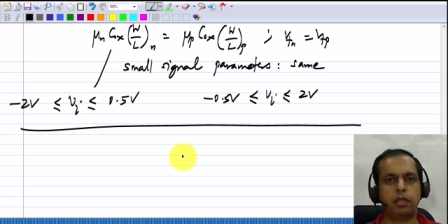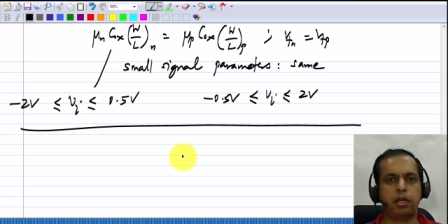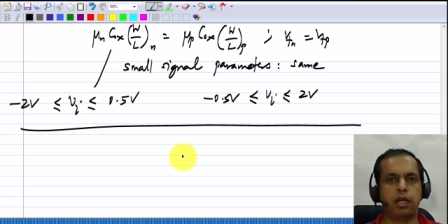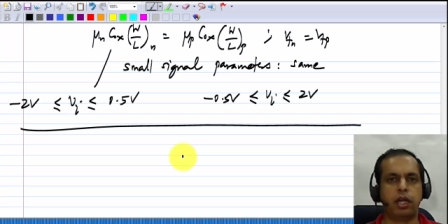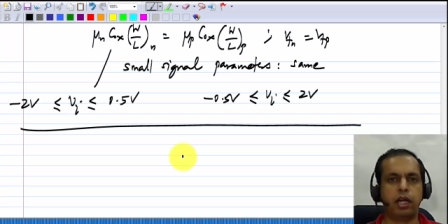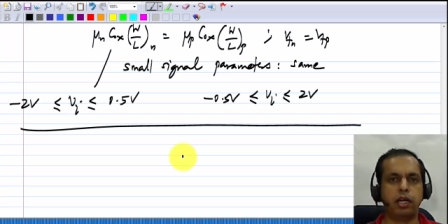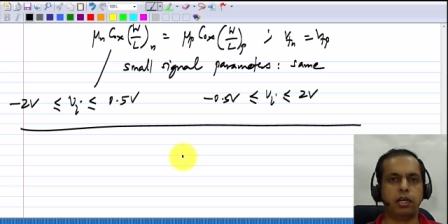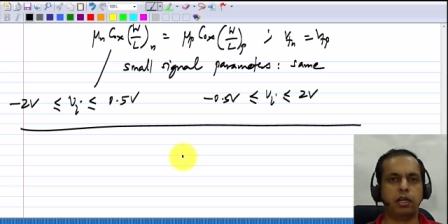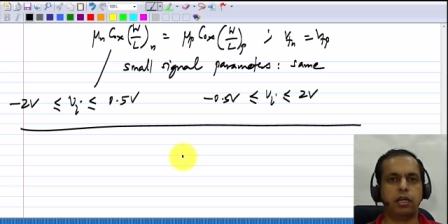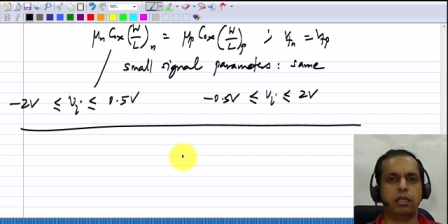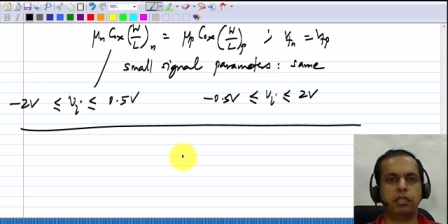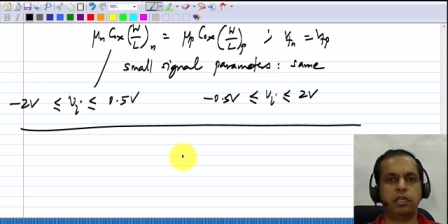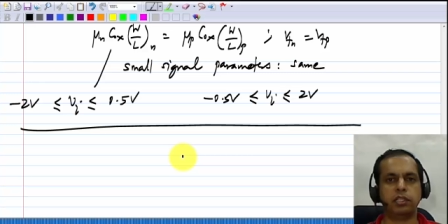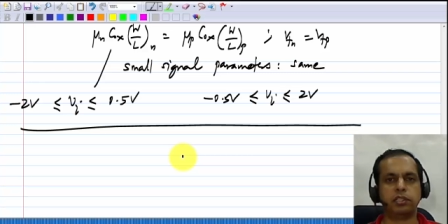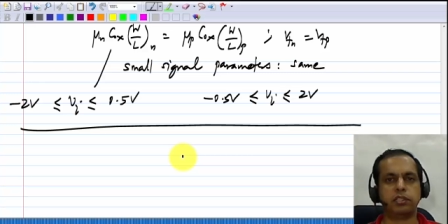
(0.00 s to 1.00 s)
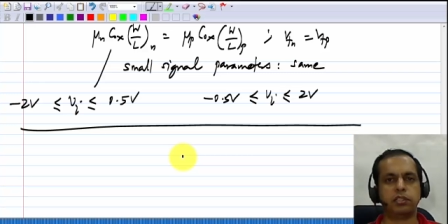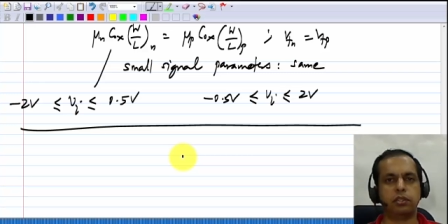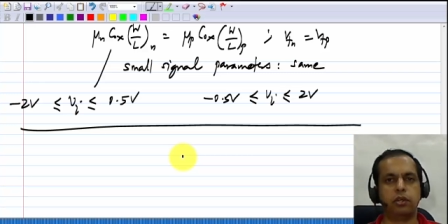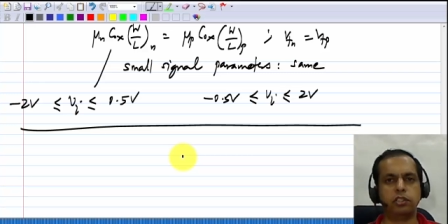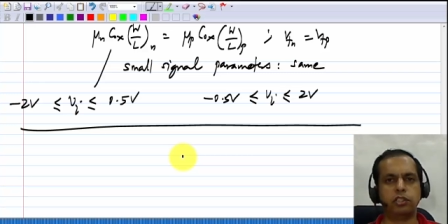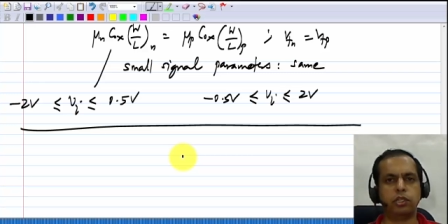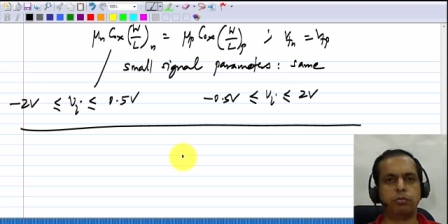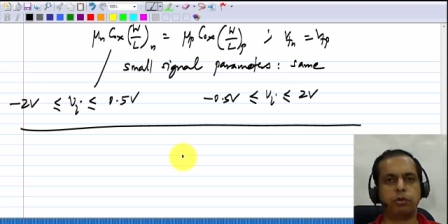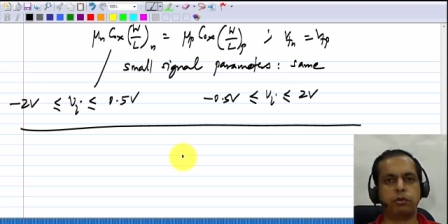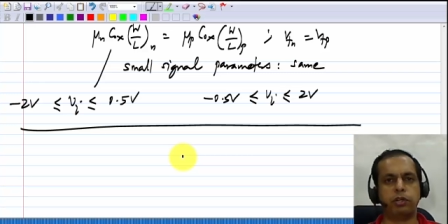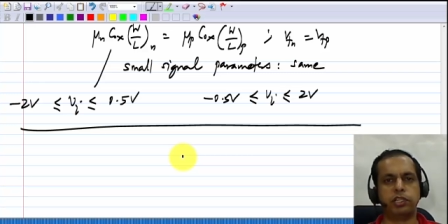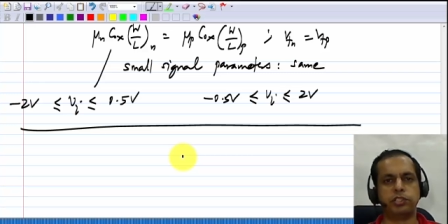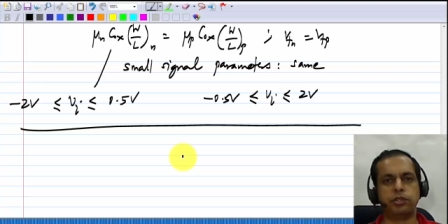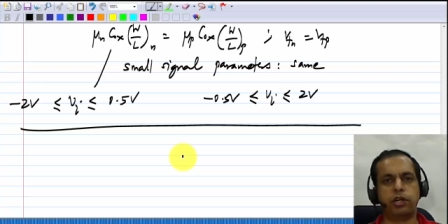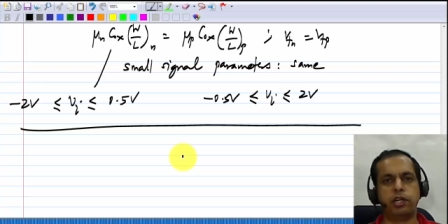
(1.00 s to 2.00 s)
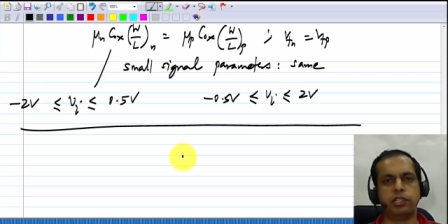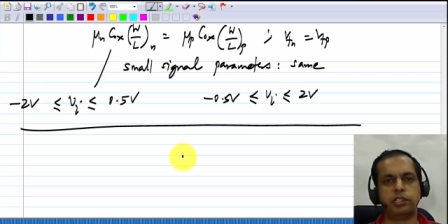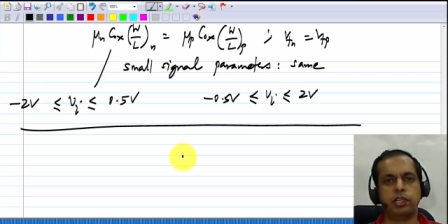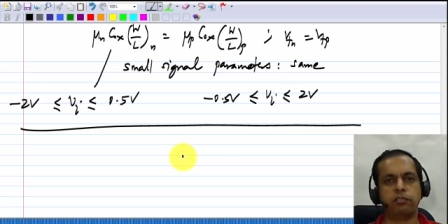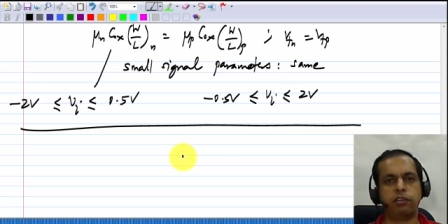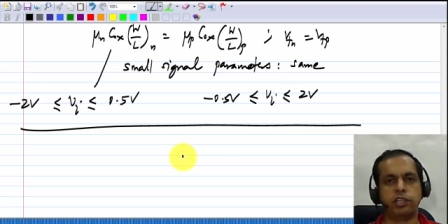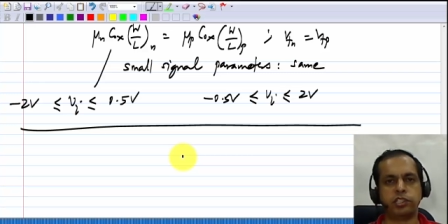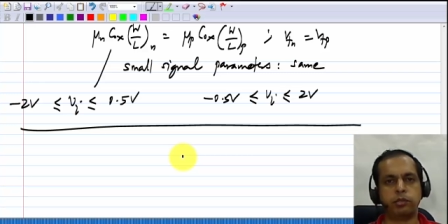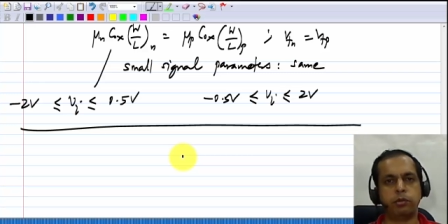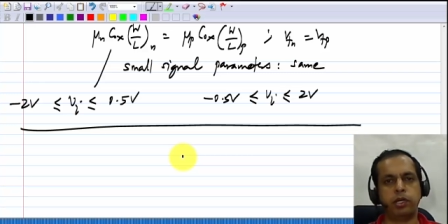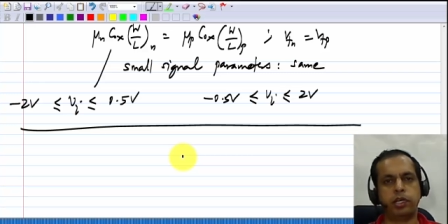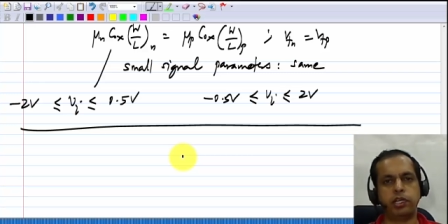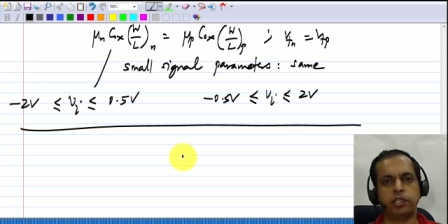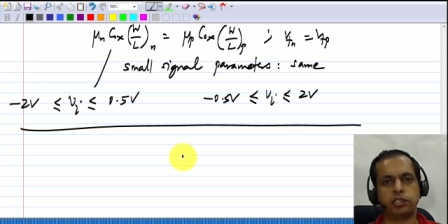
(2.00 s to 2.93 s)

And this also provides you additional flexibility.